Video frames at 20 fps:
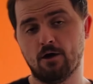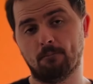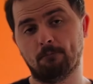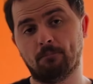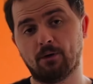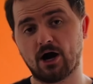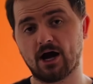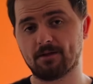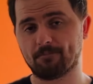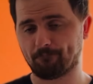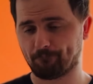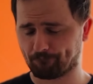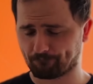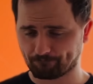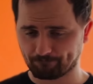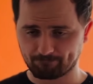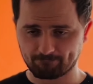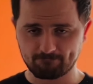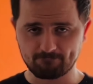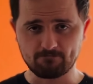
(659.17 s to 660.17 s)
But
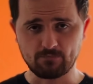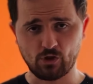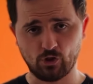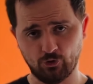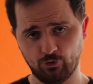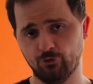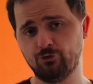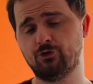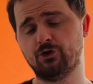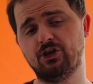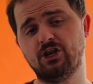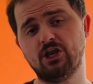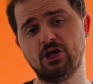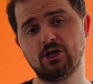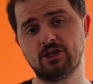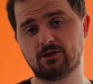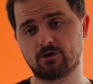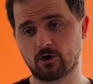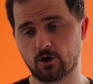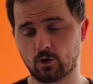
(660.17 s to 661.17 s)
you do
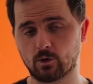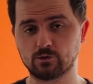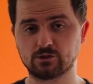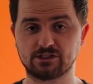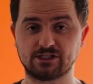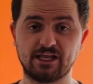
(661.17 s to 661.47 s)
need cones.